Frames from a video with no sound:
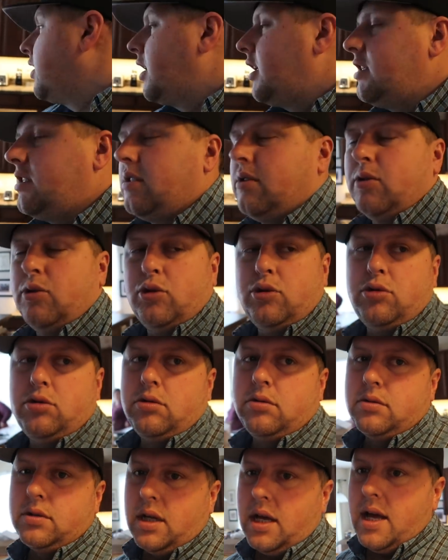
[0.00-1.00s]
For lunch?
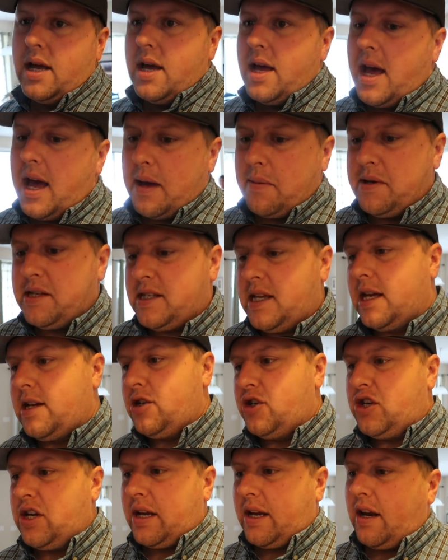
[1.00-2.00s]
Ooh, Abby's
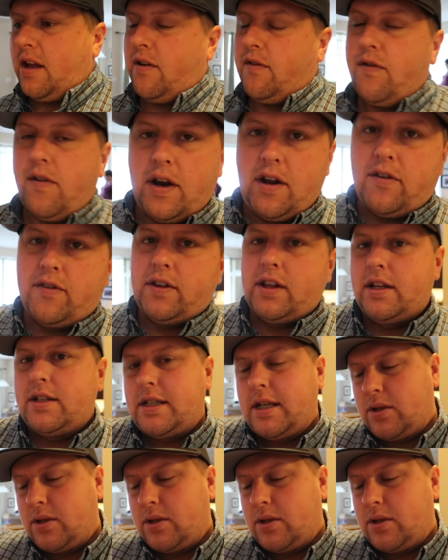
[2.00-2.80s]
getting chicken Alfredo for lunch.